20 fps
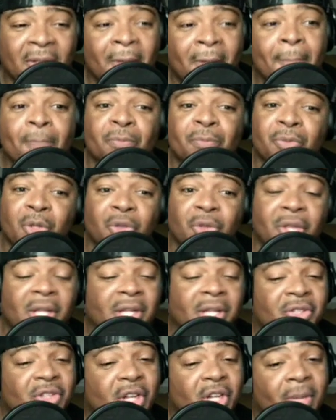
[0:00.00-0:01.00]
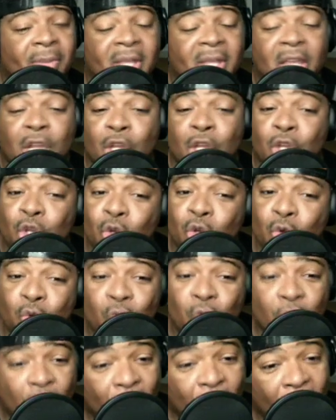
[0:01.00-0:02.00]
Do you think there's going to be a new
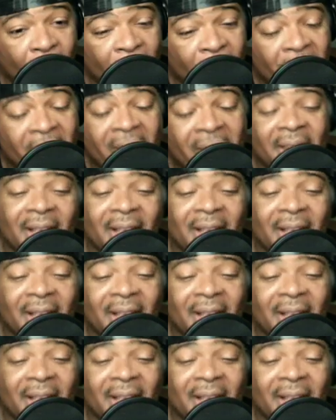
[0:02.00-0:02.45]
girl?